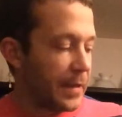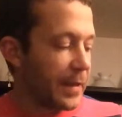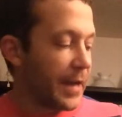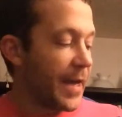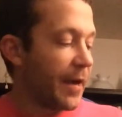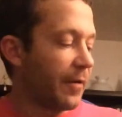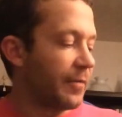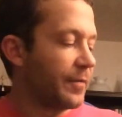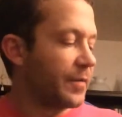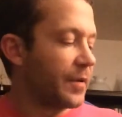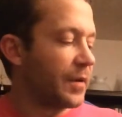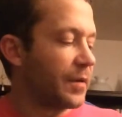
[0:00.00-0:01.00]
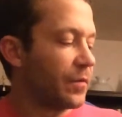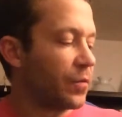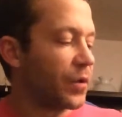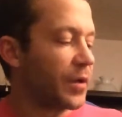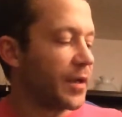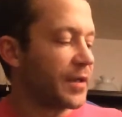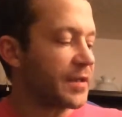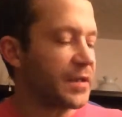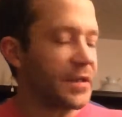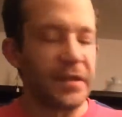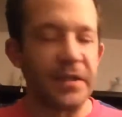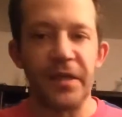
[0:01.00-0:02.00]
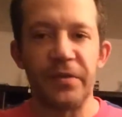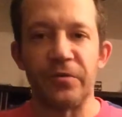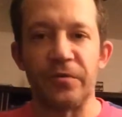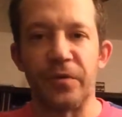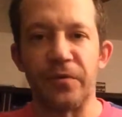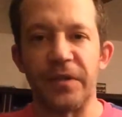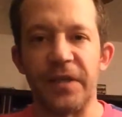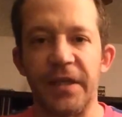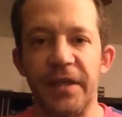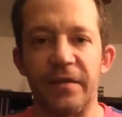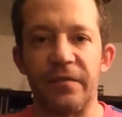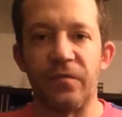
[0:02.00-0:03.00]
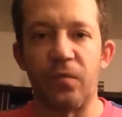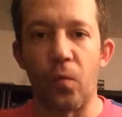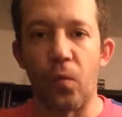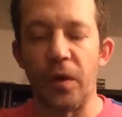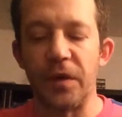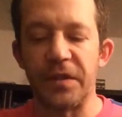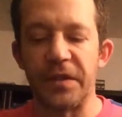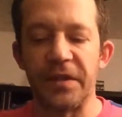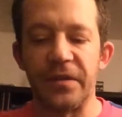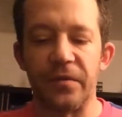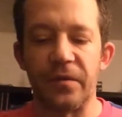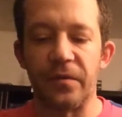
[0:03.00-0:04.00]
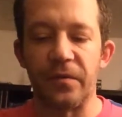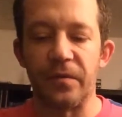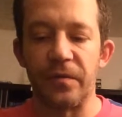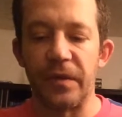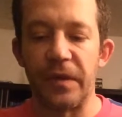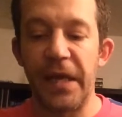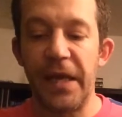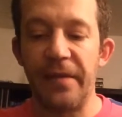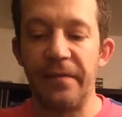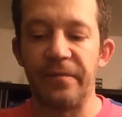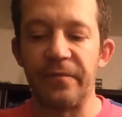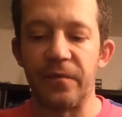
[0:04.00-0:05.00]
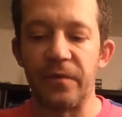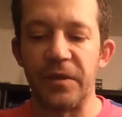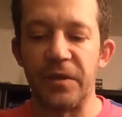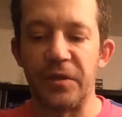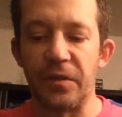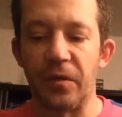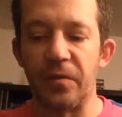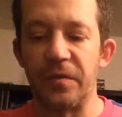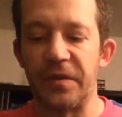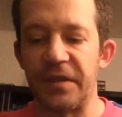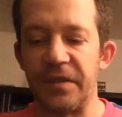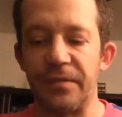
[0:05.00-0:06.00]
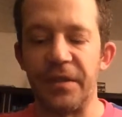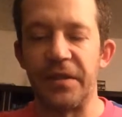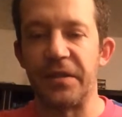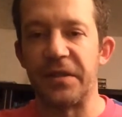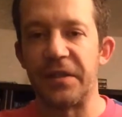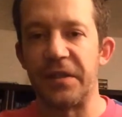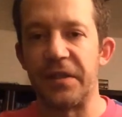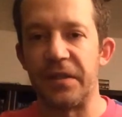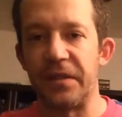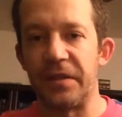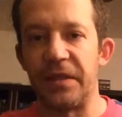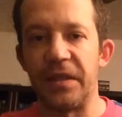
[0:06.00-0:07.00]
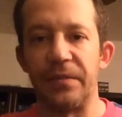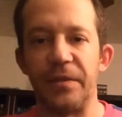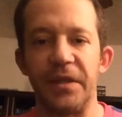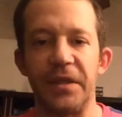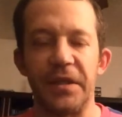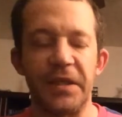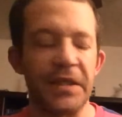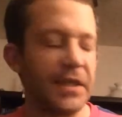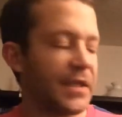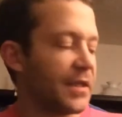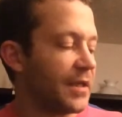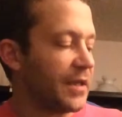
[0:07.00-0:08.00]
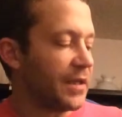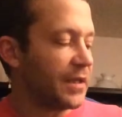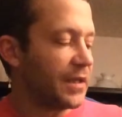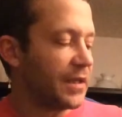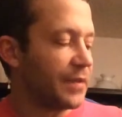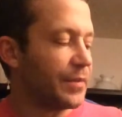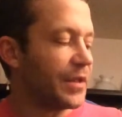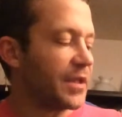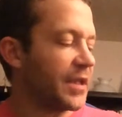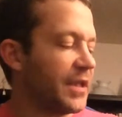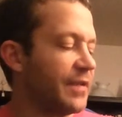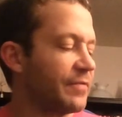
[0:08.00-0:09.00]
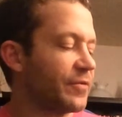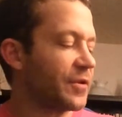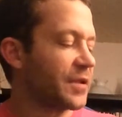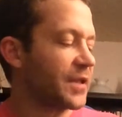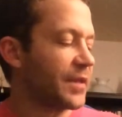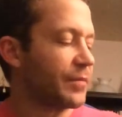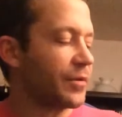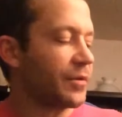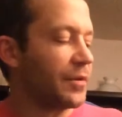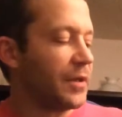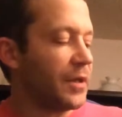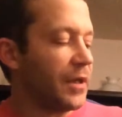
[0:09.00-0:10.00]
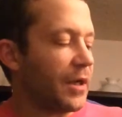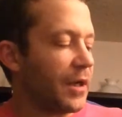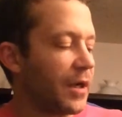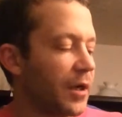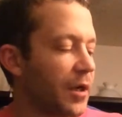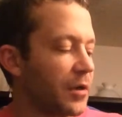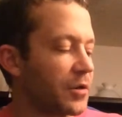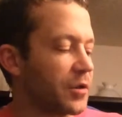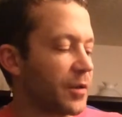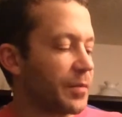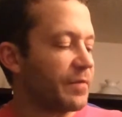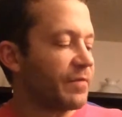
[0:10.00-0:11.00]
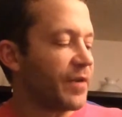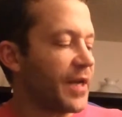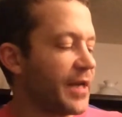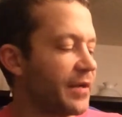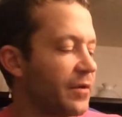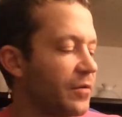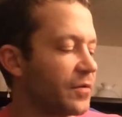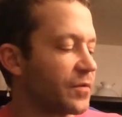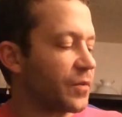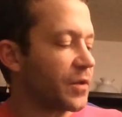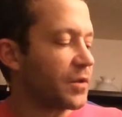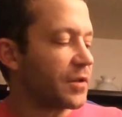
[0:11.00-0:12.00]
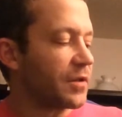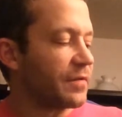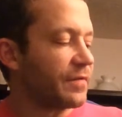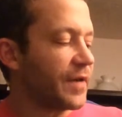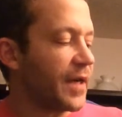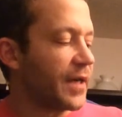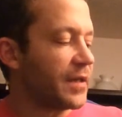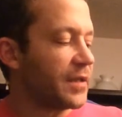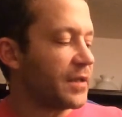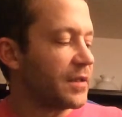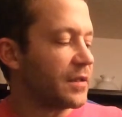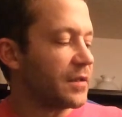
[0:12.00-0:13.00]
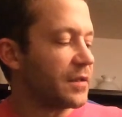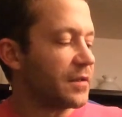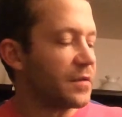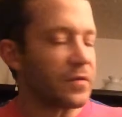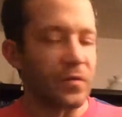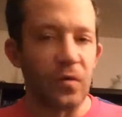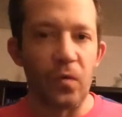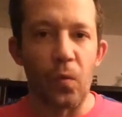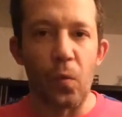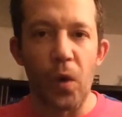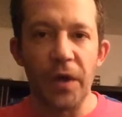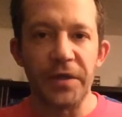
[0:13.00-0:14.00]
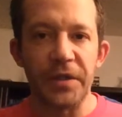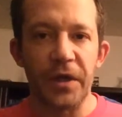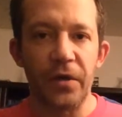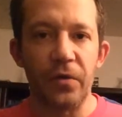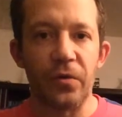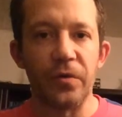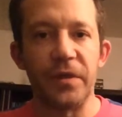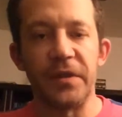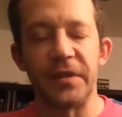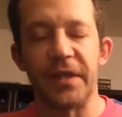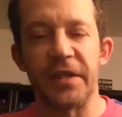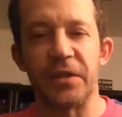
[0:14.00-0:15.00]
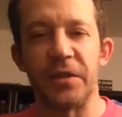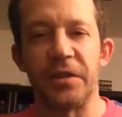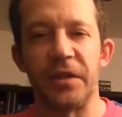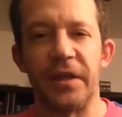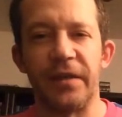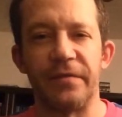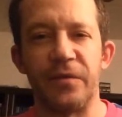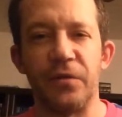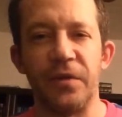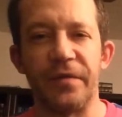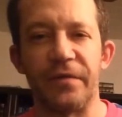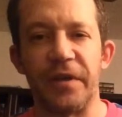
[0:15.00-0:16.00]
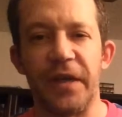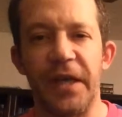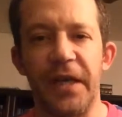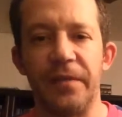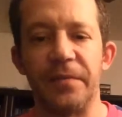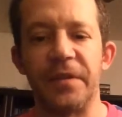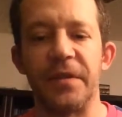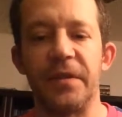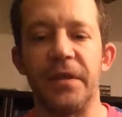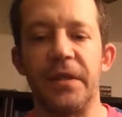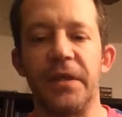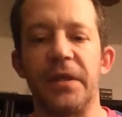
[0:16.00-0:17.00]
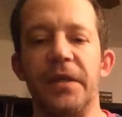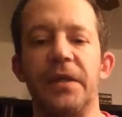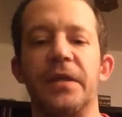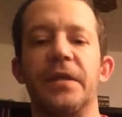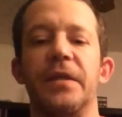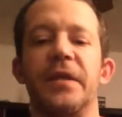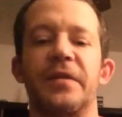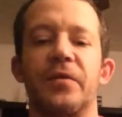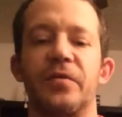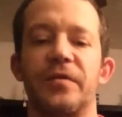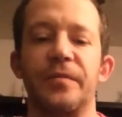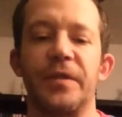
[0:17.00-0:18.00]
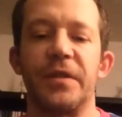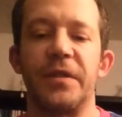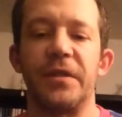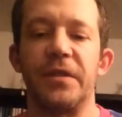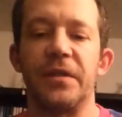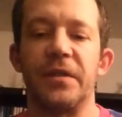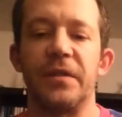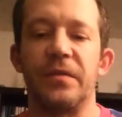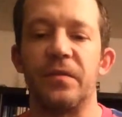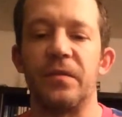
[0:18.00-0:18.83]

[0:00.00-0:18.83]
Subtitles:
Now, whereas the natural notes have one single name for each note, C being C, D being D, E being E, for example, our sharp and flat notes, what you're going to find is one tone is actually going to have 2 different names, and that's ultimately